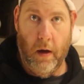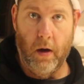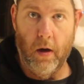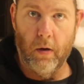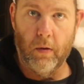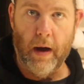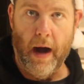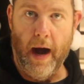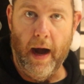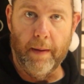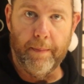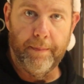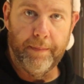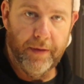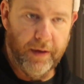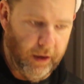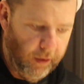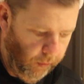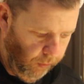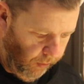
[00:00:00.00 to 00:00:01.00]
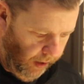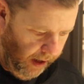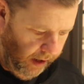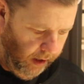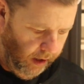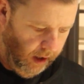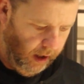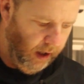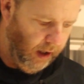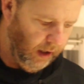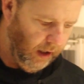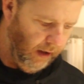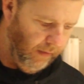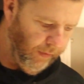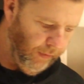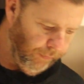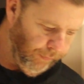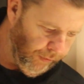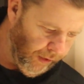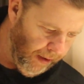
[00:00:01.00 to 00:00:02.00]
all right. I think we're ready to
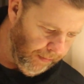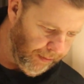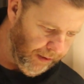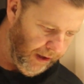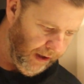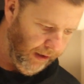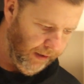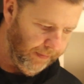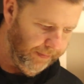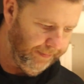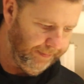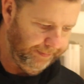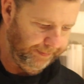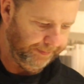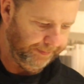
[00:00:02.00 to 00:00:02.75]
give it a flip here.